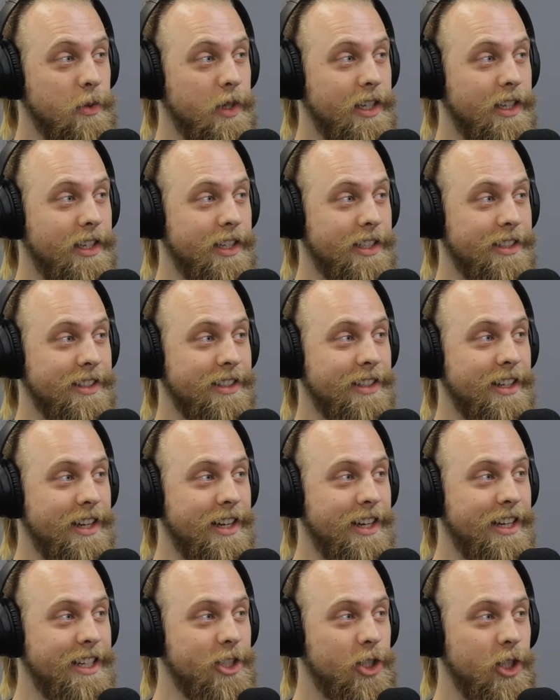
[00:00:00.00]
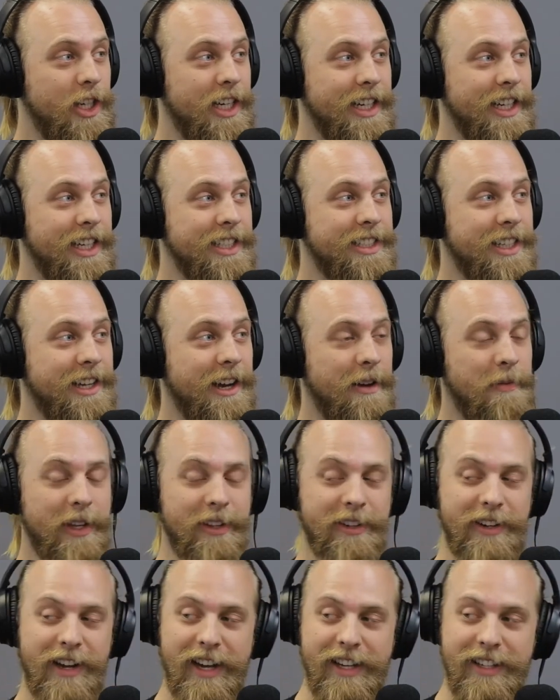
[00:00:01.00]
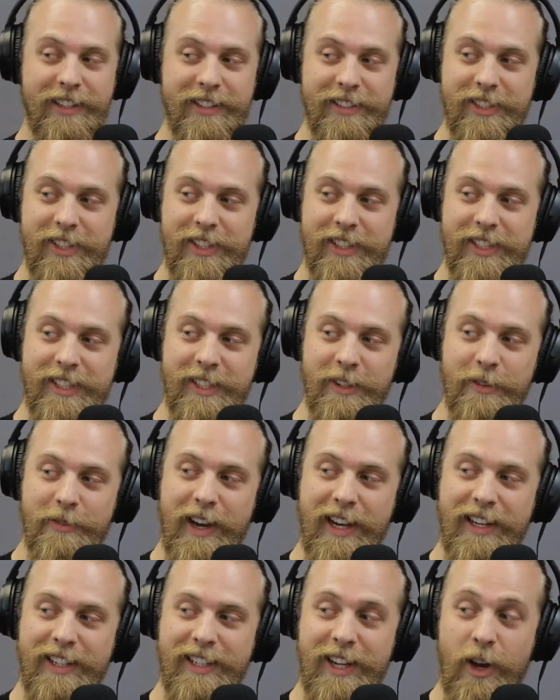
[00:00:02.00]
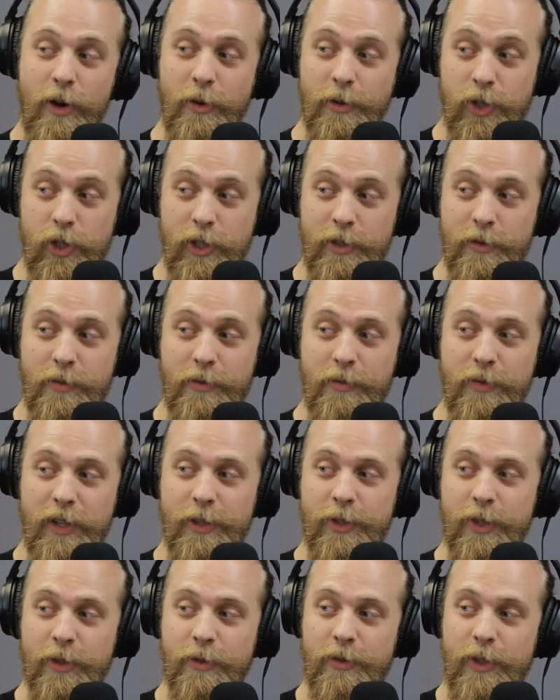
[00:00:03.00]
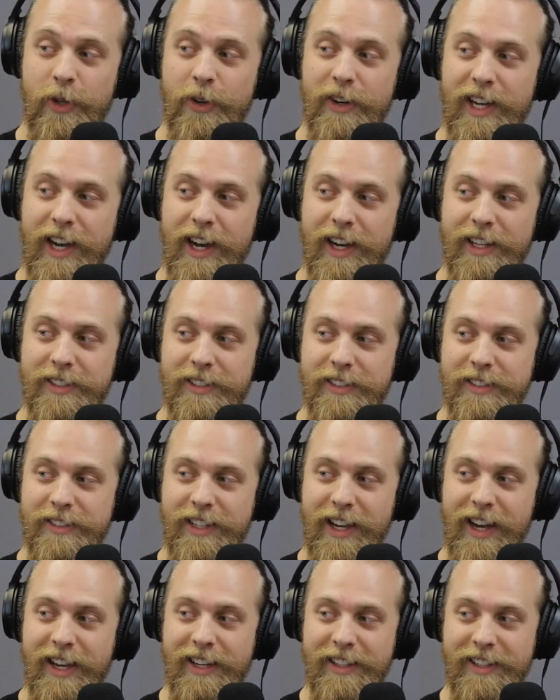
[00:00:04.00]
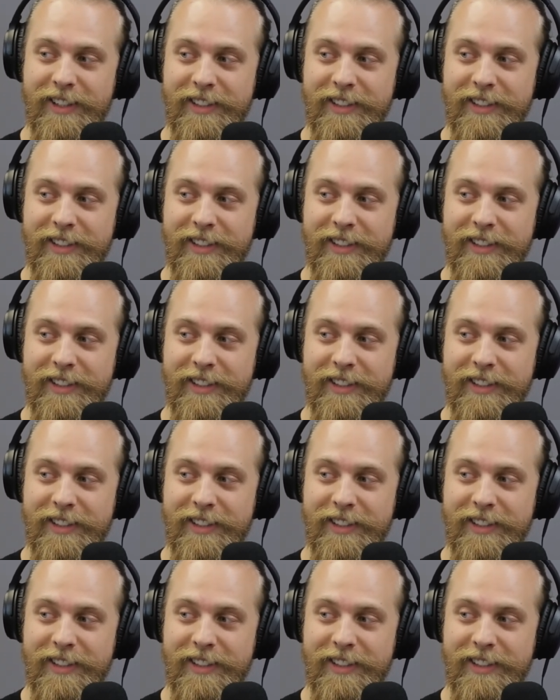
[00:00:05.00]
week. And she didn't get to come the other night, and she's still fighting it. Oh, those are fury eyes, kind of.